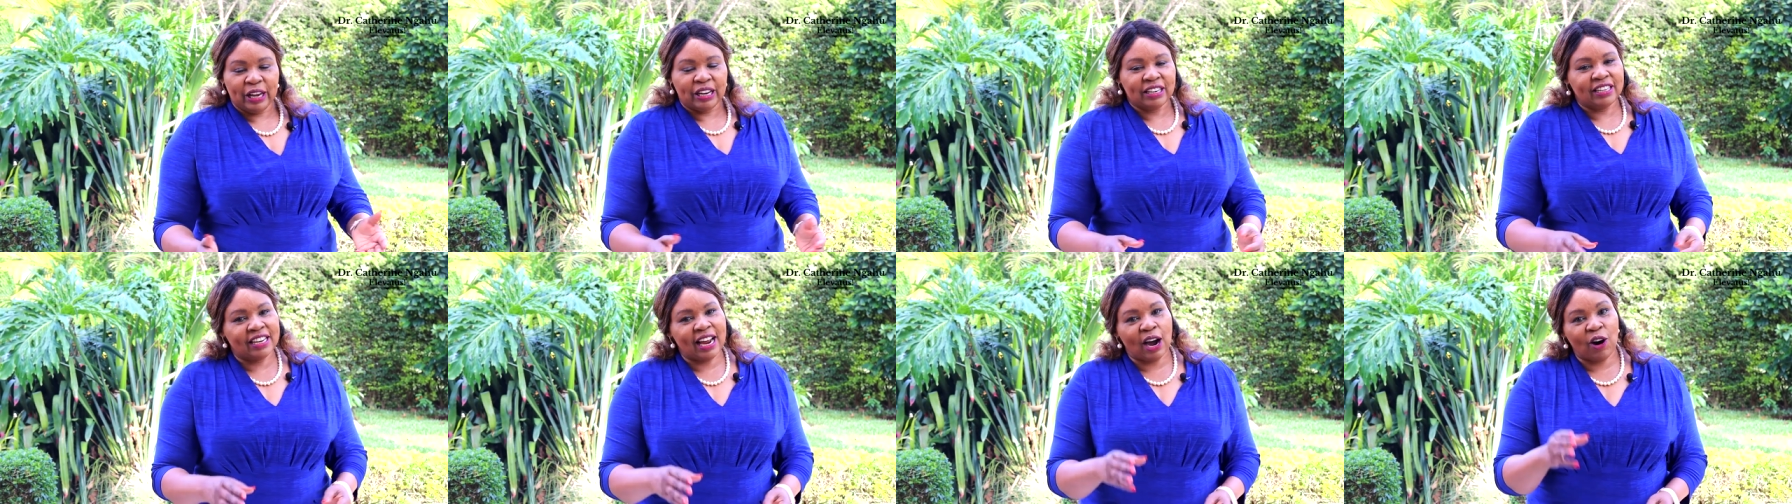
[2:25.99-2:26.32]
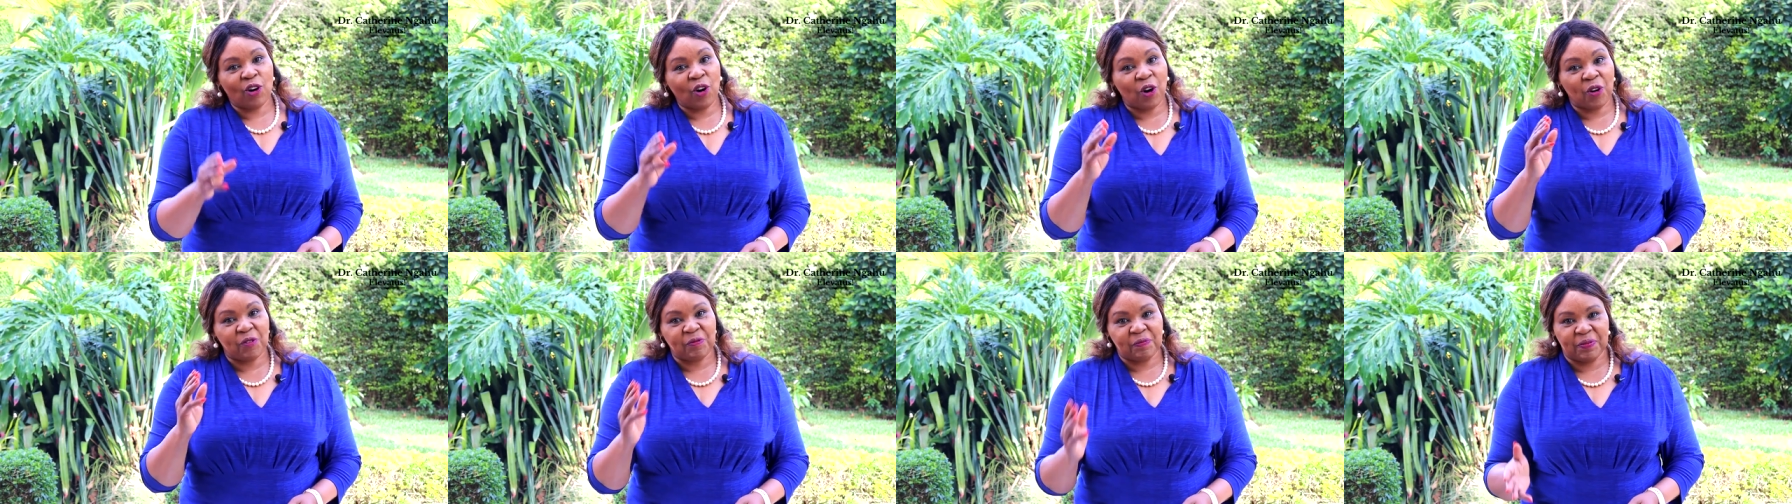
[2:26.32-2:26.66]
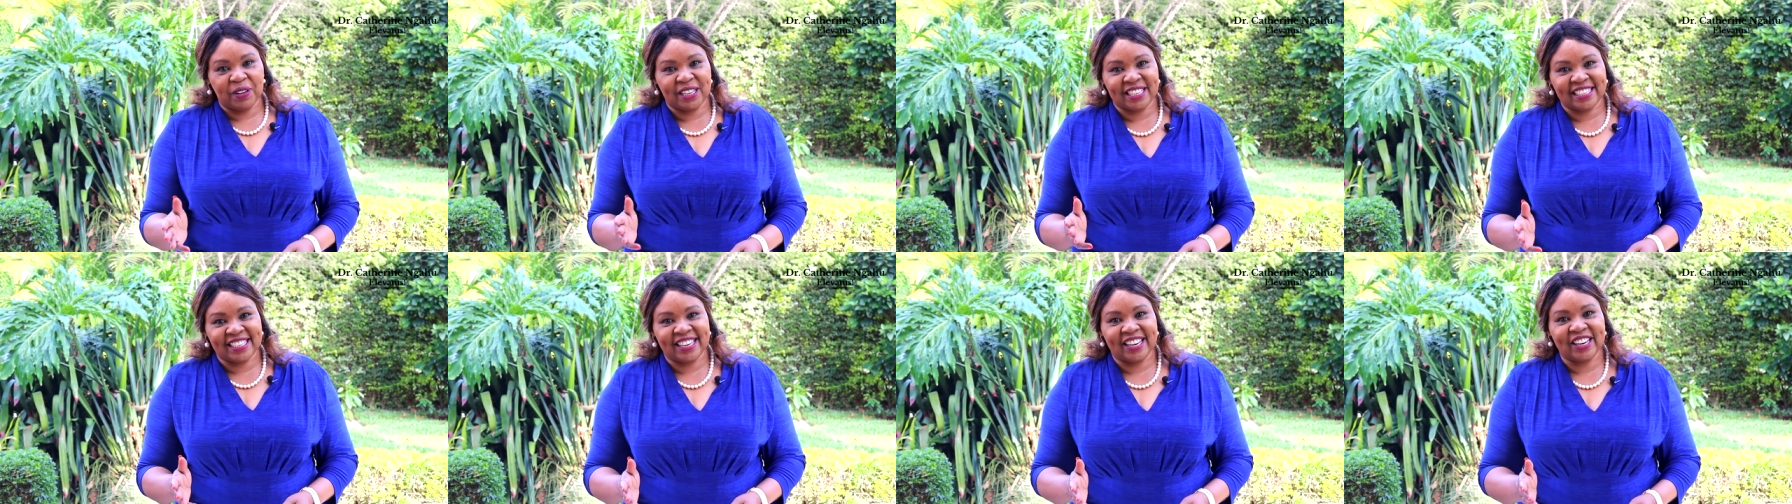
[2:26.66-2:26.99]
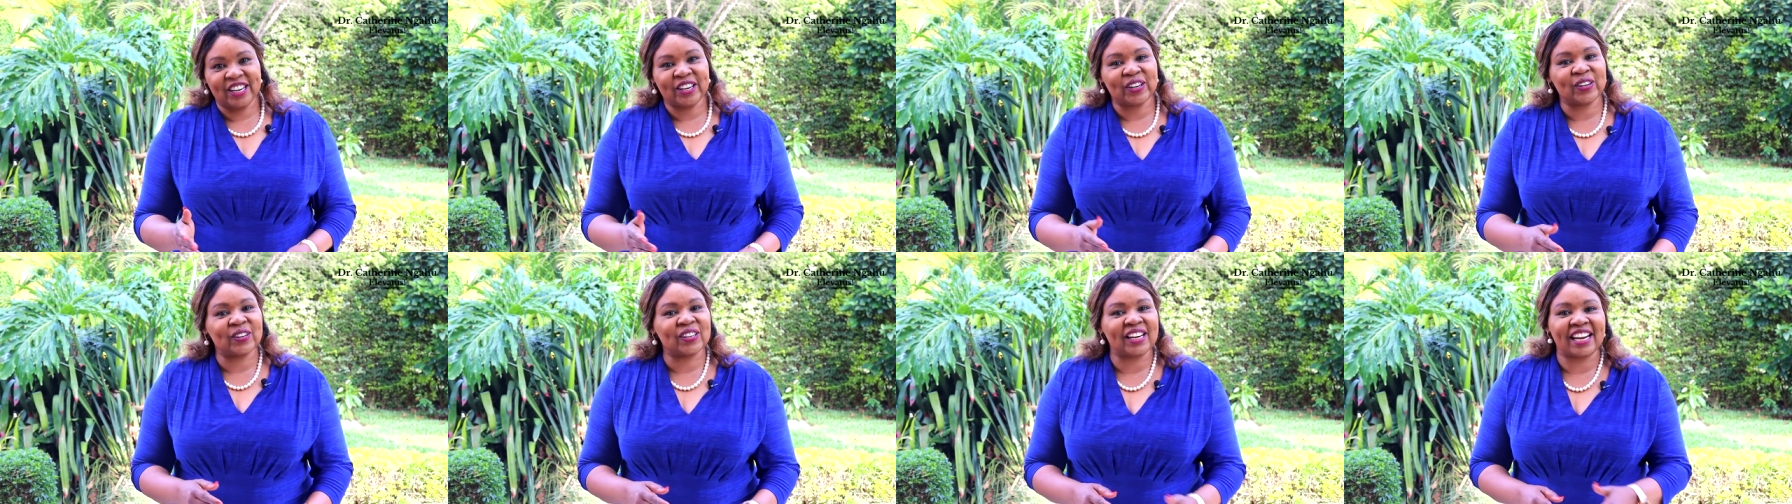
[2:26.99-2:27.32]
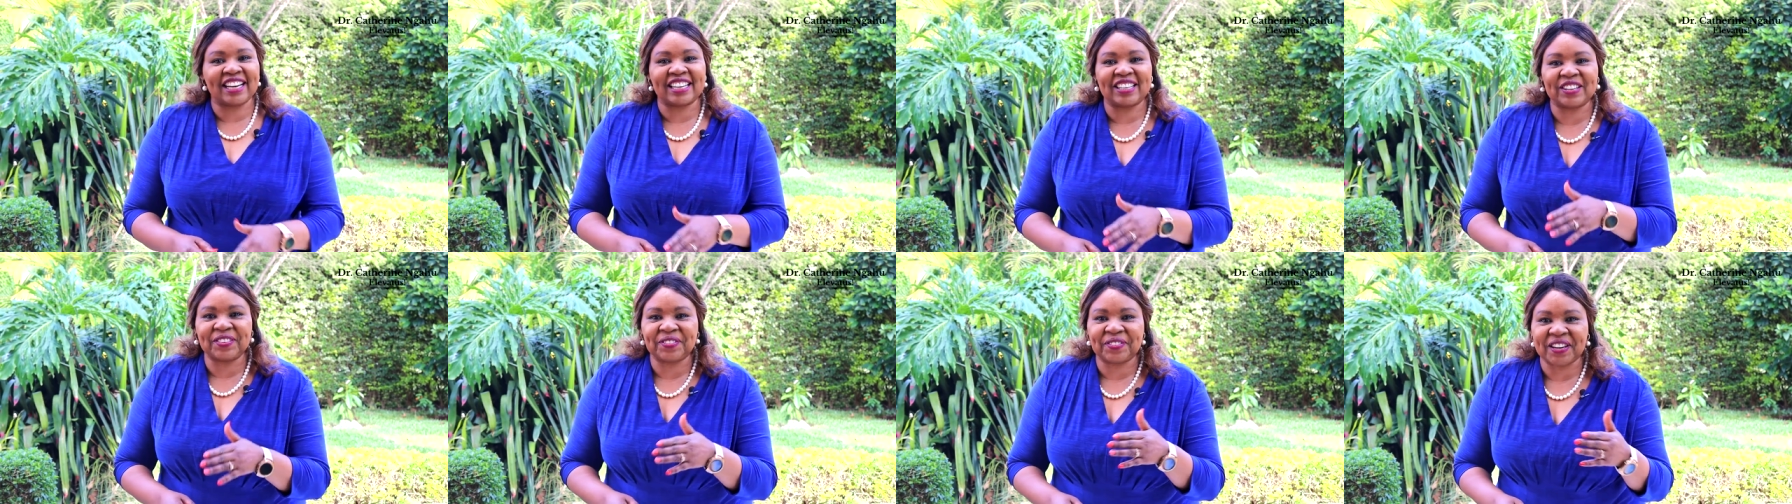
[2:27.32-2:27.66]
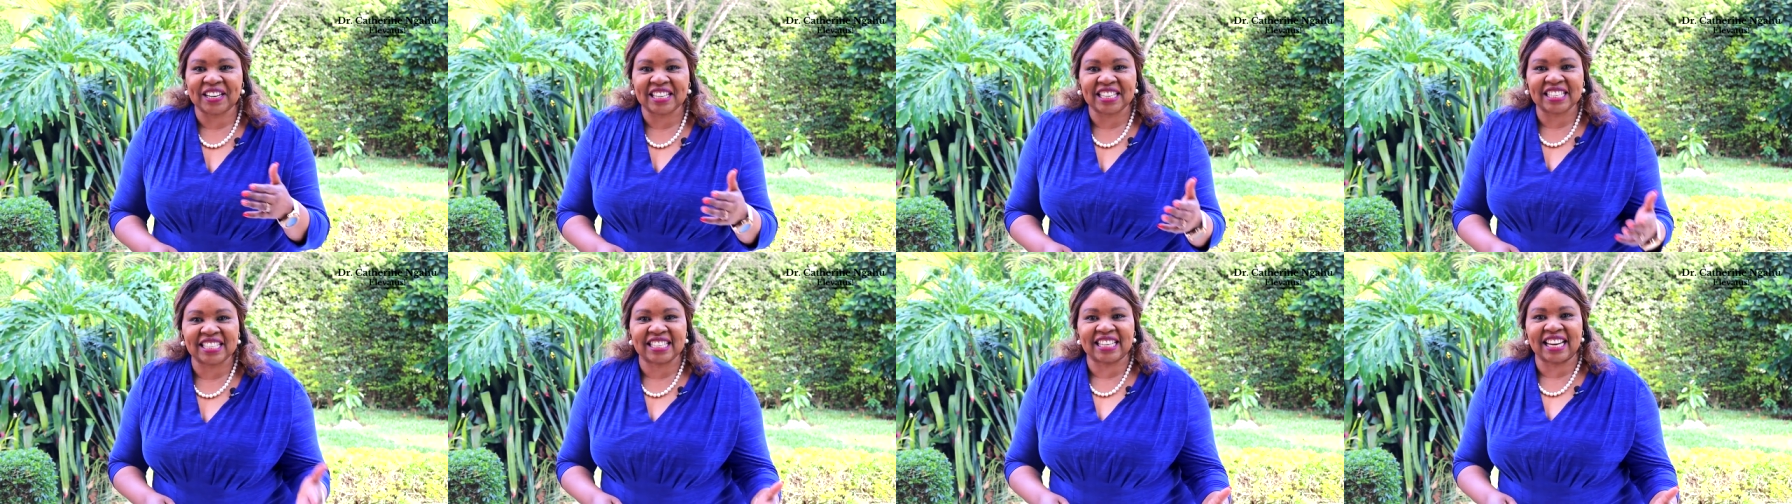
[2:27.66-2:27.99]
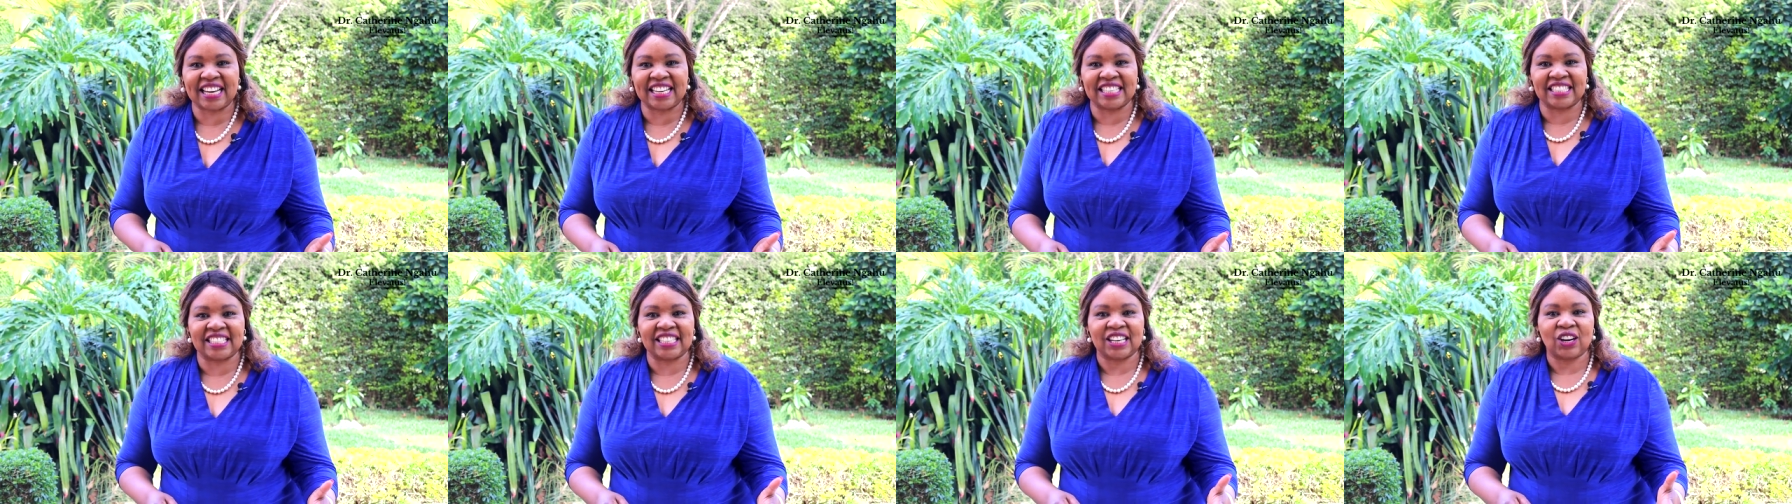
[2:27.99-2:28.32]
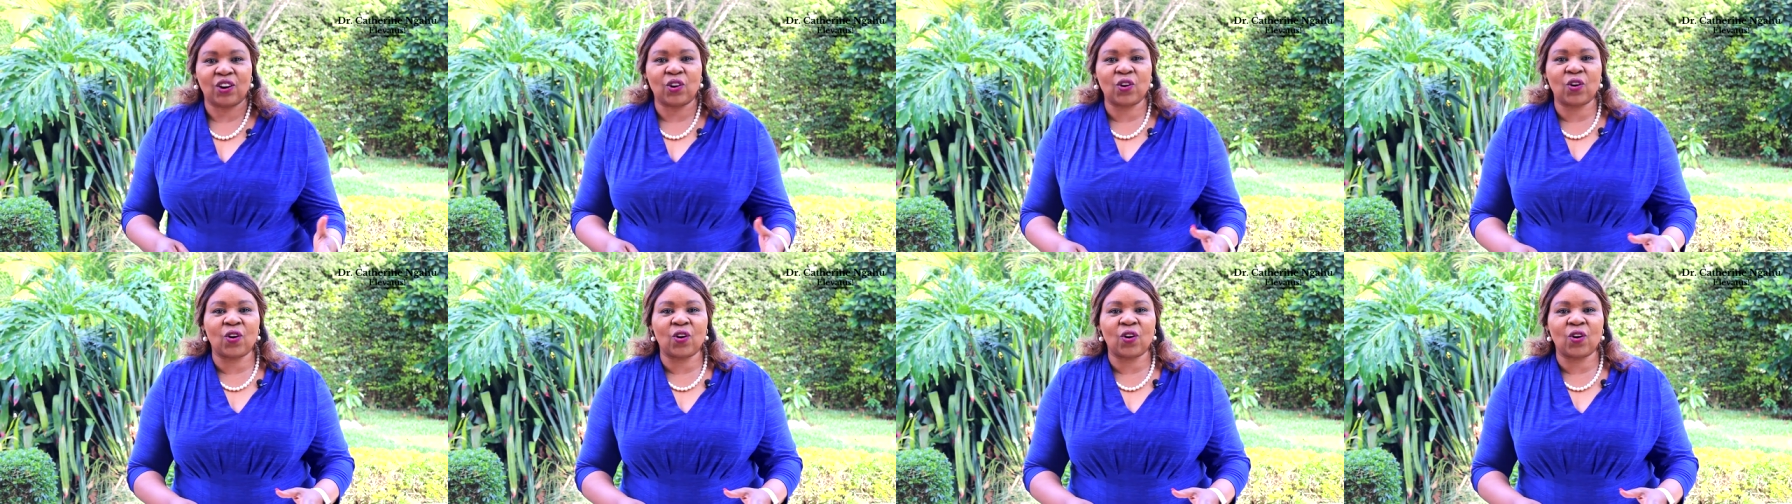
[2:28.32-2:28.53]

now competing on a different stage